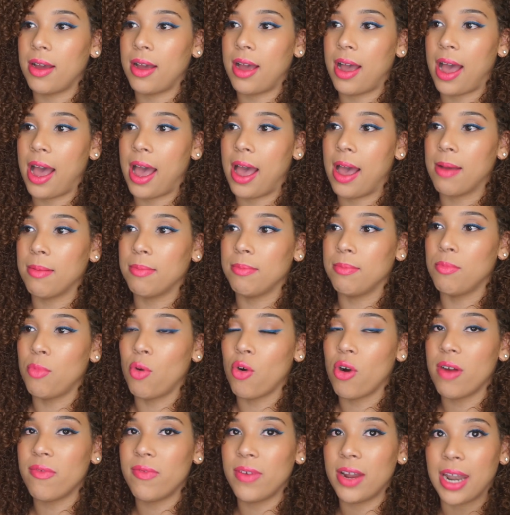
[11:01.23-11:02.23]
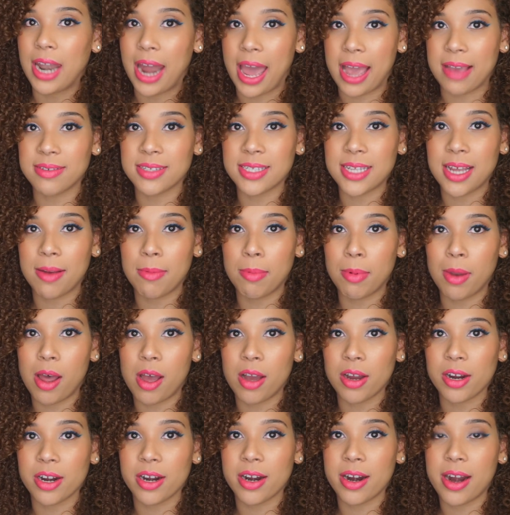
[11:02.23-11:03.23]
I'm more of a lifestyle
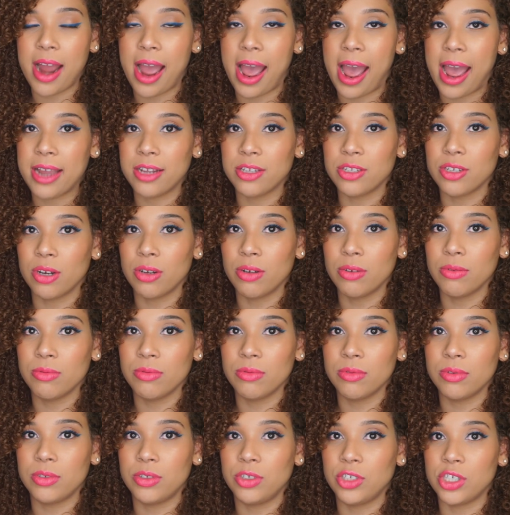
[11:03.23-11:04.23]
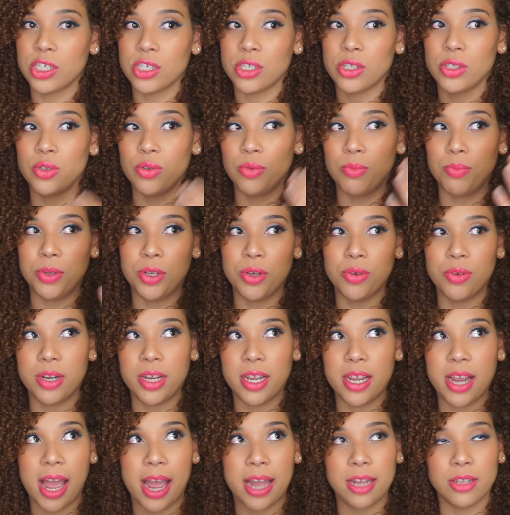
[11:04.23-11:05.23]
blogger. I don't just do
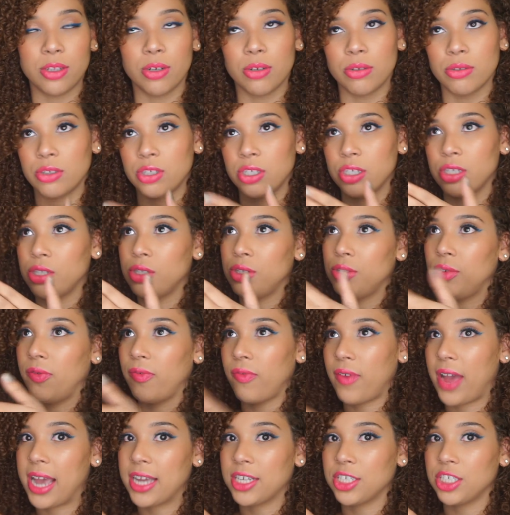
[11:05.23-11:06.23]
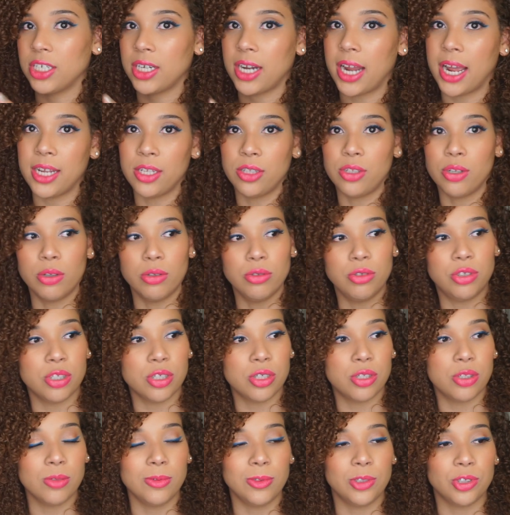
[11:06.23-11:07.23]
beauty, I don't just do fashion, I don't
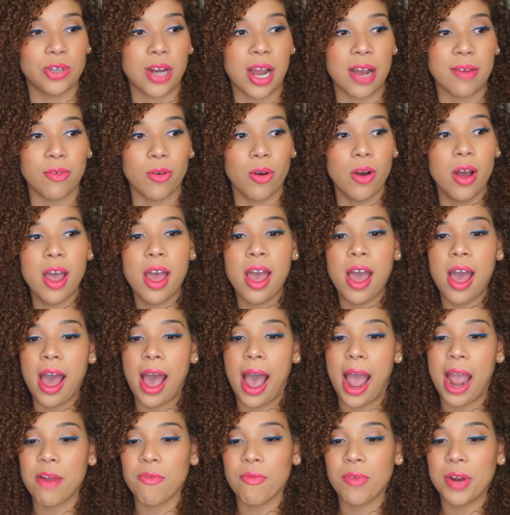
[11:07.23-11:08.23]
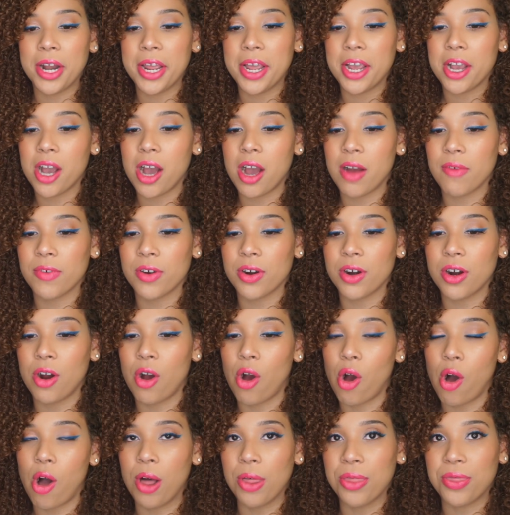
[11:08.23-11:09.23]
just do travel. I really cover
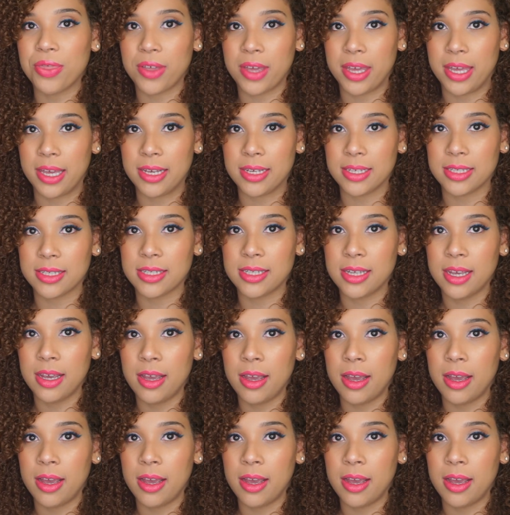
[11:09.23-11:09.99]
all things.